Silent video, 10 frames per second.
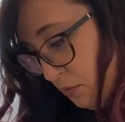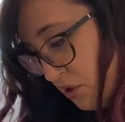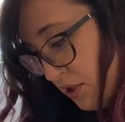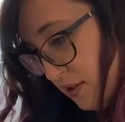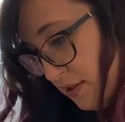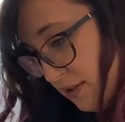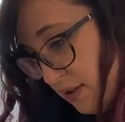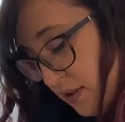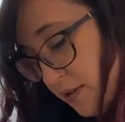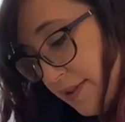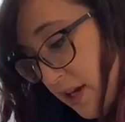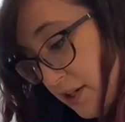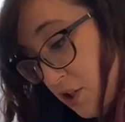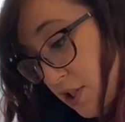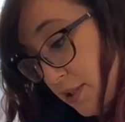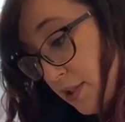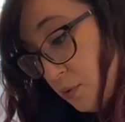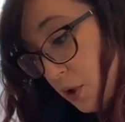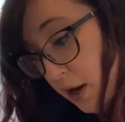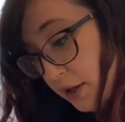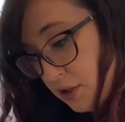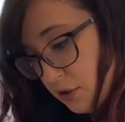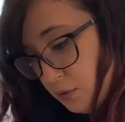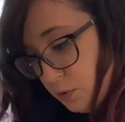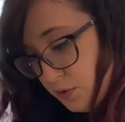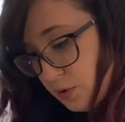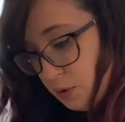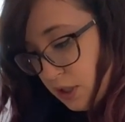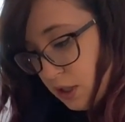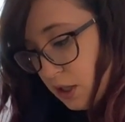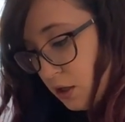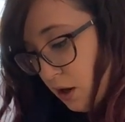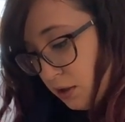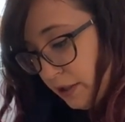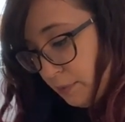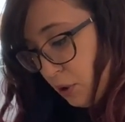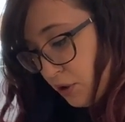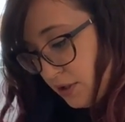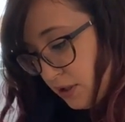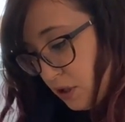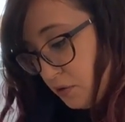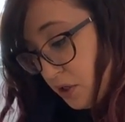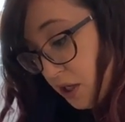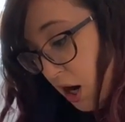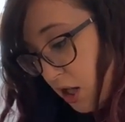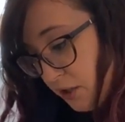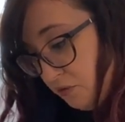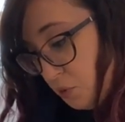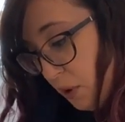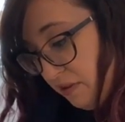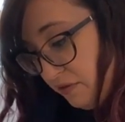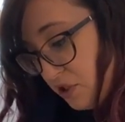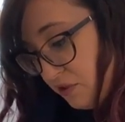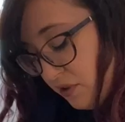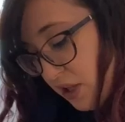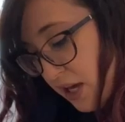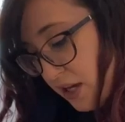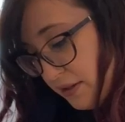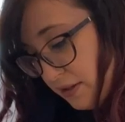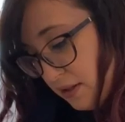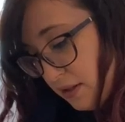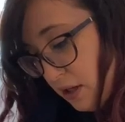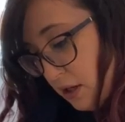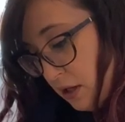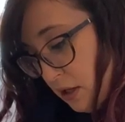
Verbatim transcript: which is lasagna sheets that you cut into noodles, zucchini, garlic, parsley, green olives, whitefish fillets,